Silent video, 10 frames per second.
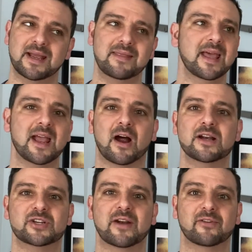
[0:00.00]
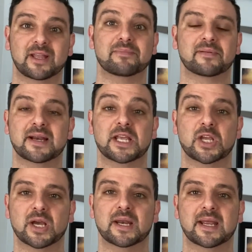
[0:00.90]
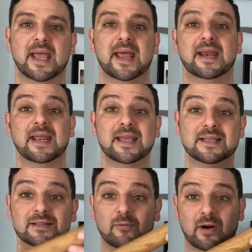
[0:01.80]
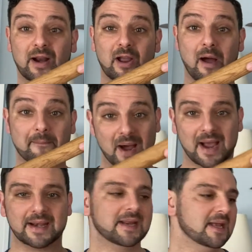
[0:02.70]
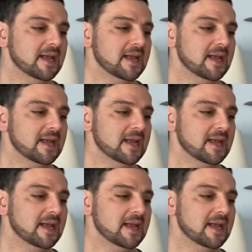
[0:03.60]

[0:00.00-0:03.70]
and they are generally pretty good, and it is where I got mine.